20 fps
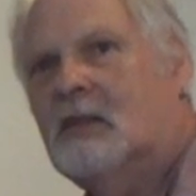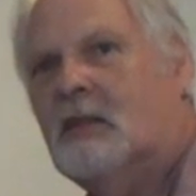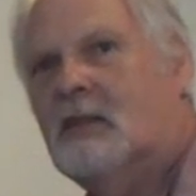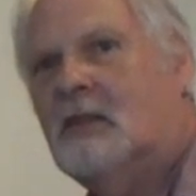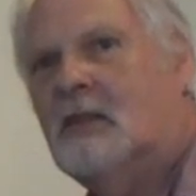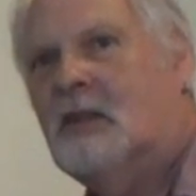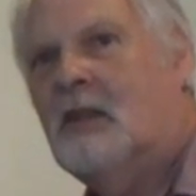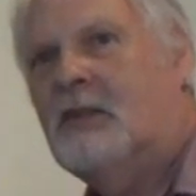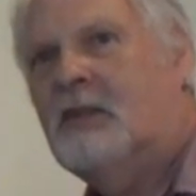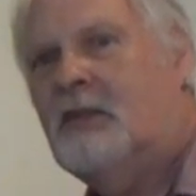
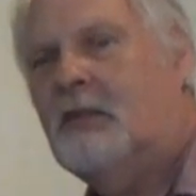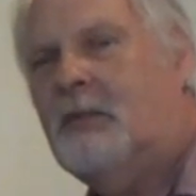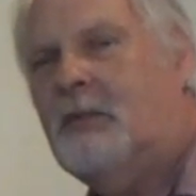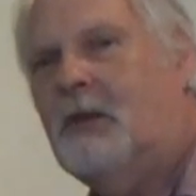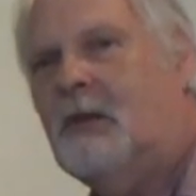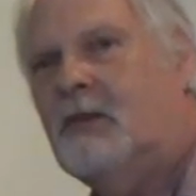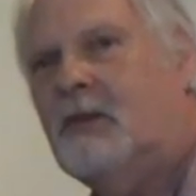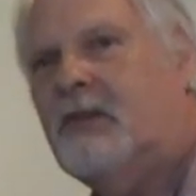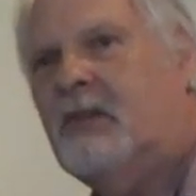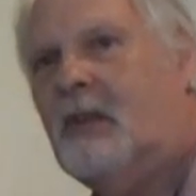I
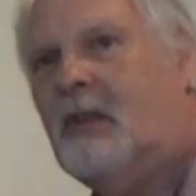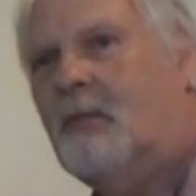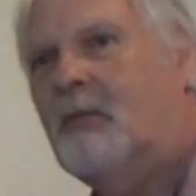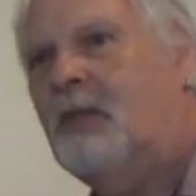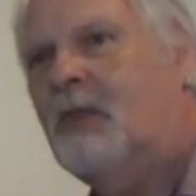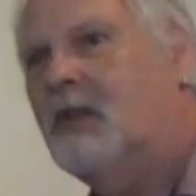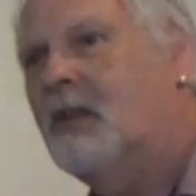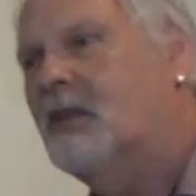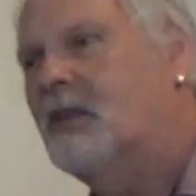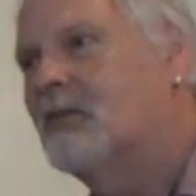suppose,
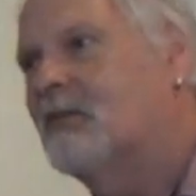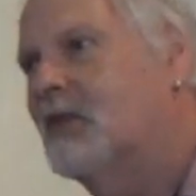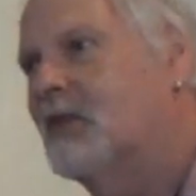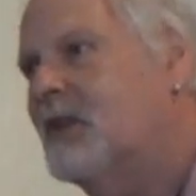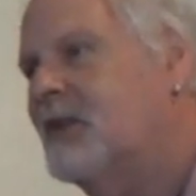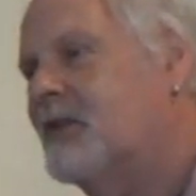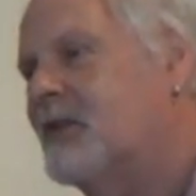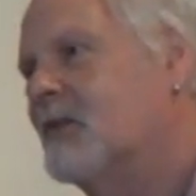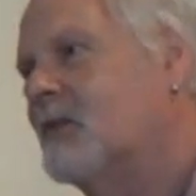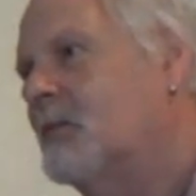something in the
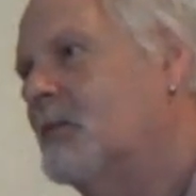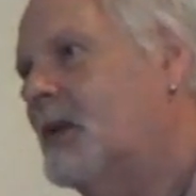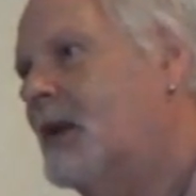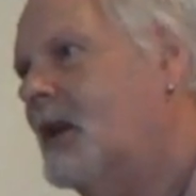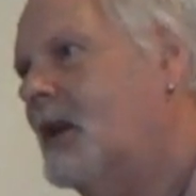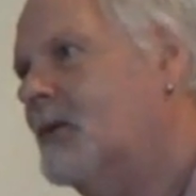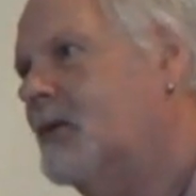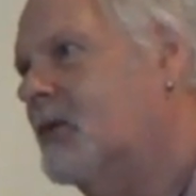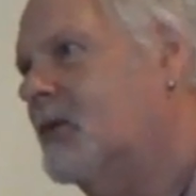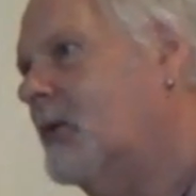region of
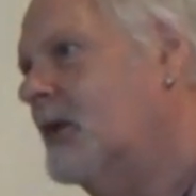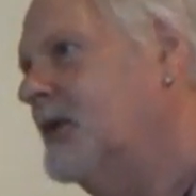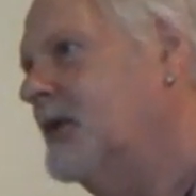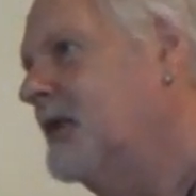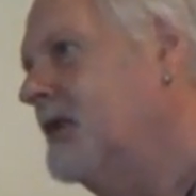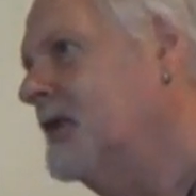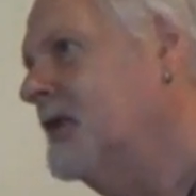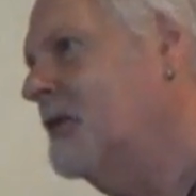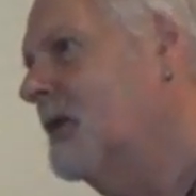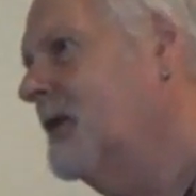perhaps
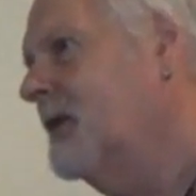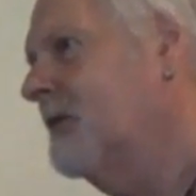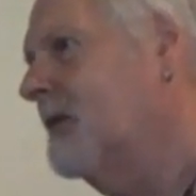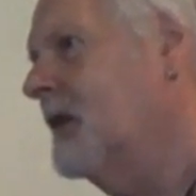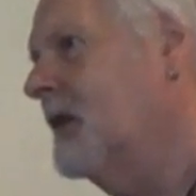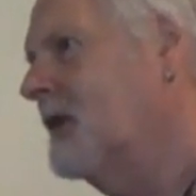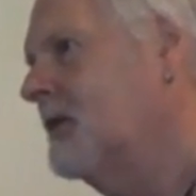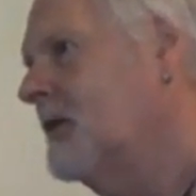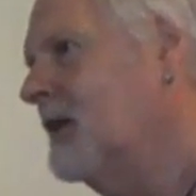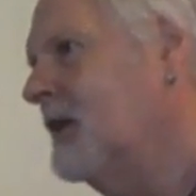20,
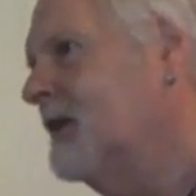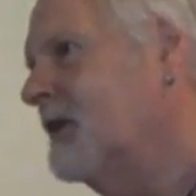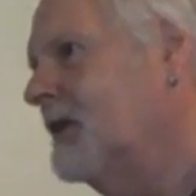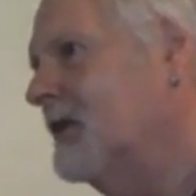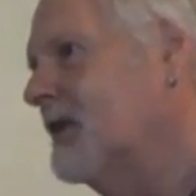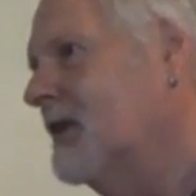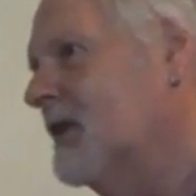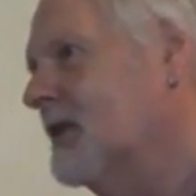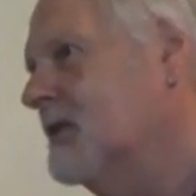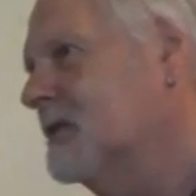25 years ago.